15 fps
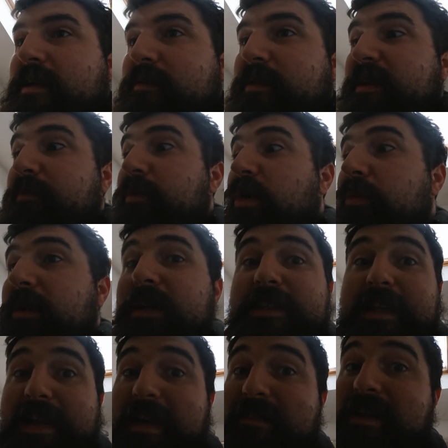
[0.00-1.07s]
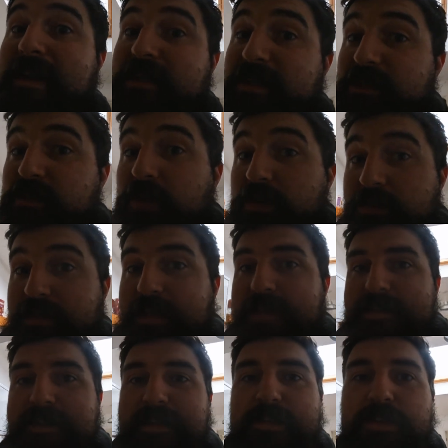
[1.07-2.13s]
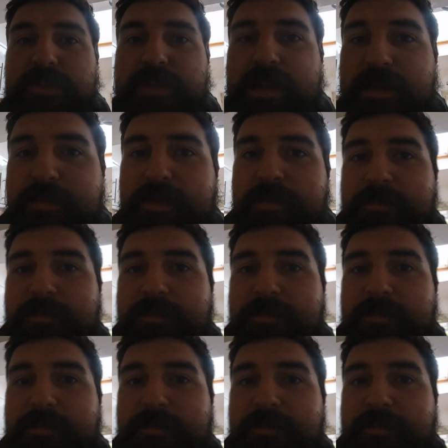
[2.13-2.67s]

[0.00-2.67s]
But at the moment it's the garage that's causing the RCD to trip.